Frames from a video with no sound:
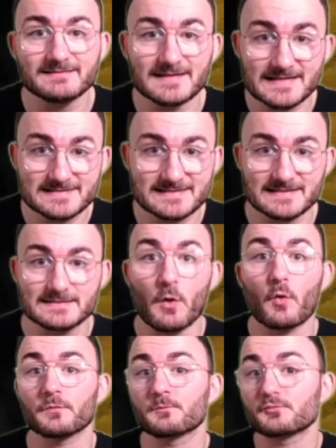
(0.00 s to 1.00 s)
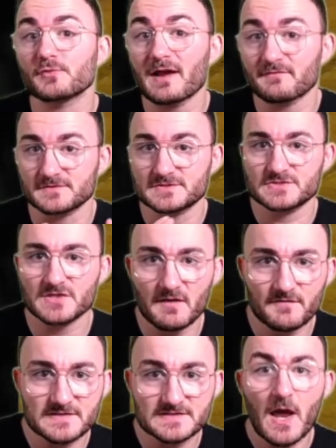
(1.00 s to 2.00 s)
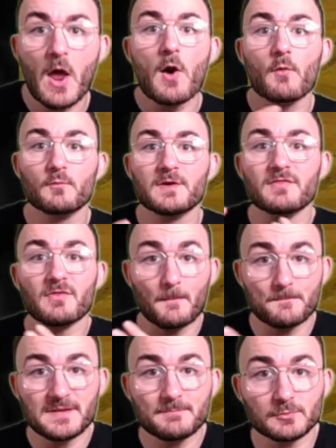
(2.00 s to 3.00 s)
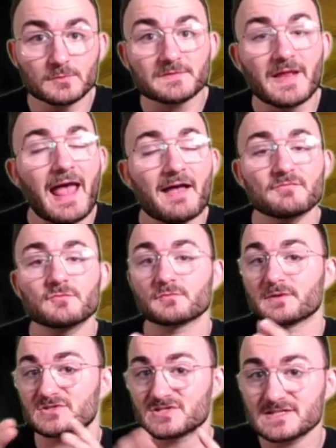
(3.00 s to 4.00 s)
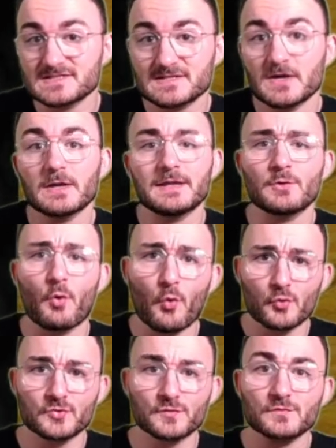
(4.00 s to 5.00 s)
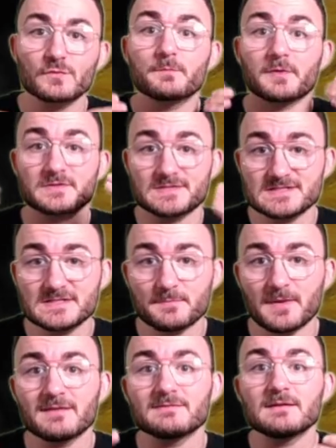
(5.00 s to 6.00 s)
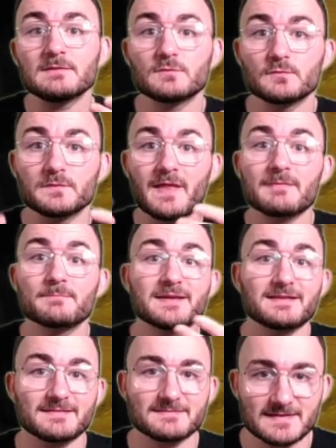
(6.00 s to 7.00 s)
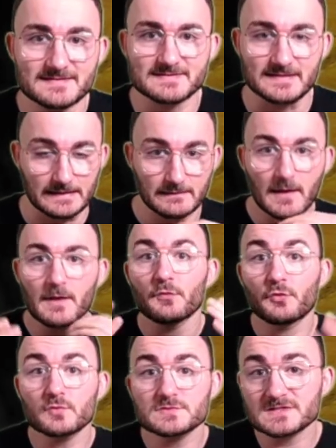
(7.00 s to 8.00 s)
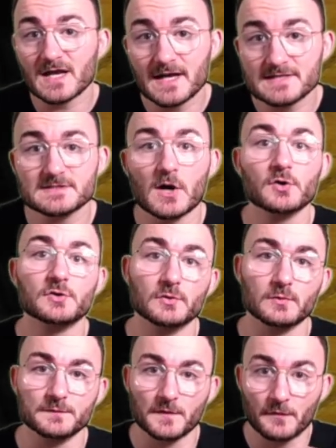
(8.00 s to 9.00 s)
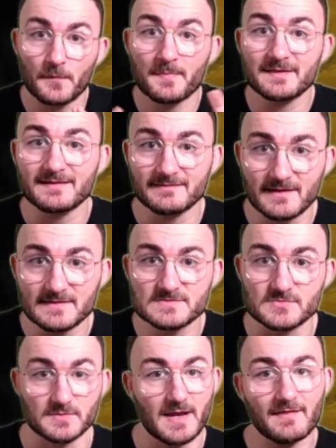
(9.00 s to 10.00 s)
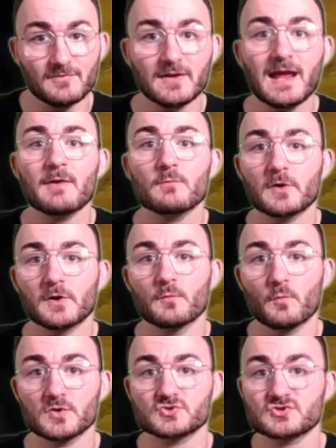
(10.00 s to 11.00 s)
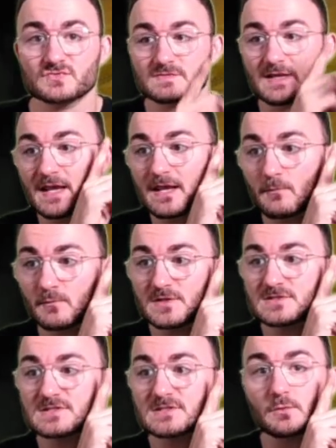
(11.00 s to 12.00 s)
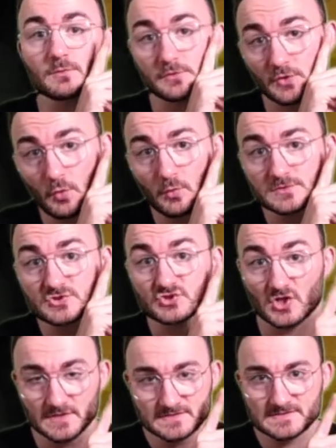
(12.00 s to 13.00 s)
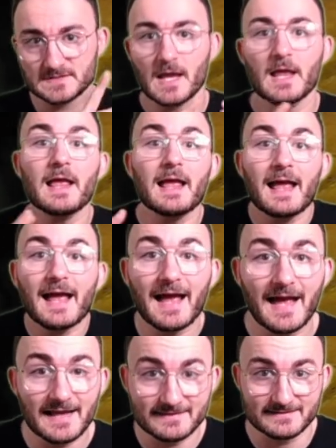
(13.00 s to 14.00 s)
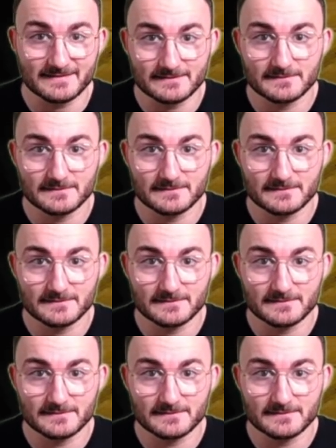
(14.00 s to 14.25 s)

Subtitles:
tested on private servers with people that have to register in order to participate into that beta testing. Those guys are called the beta tester, and the guy we're gonna watch today, which is called Cold Shots, had